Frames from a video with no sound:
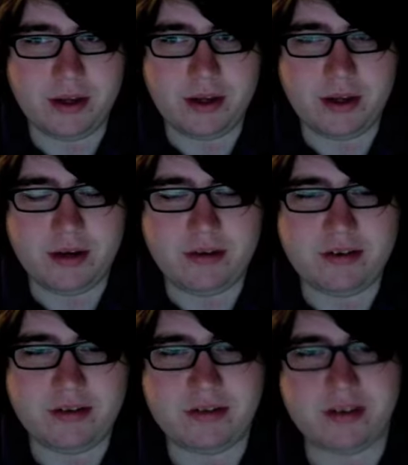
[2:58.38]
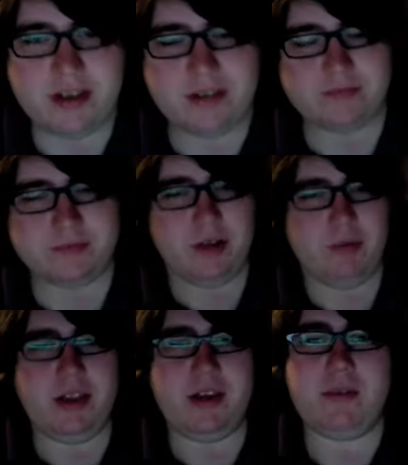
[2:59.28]
here's the thing.
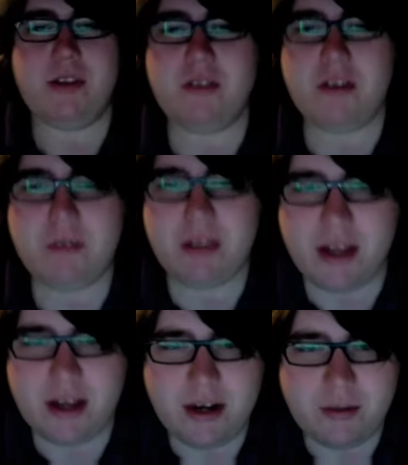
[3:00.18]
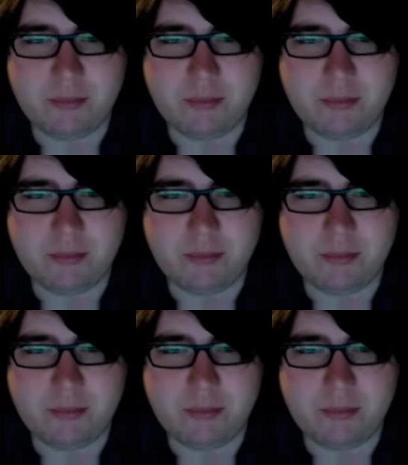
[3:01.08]
When they're doing that kind of